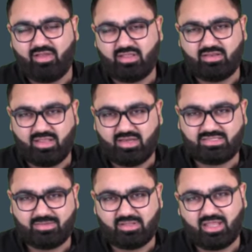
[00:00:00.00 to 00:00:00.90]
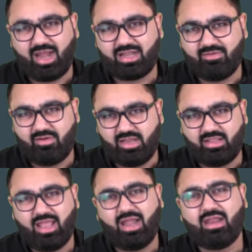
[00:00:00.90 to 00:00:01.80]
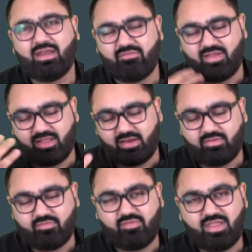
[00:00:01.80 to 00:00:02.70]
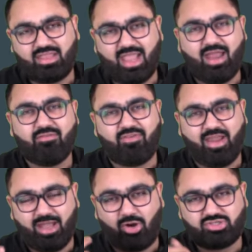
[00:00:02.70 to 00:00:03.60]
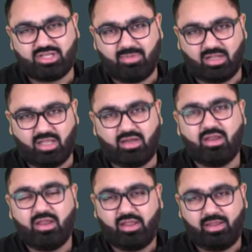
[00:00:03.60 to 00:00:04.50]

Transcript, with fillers: whether there is some other activity in that and whether we can find out some other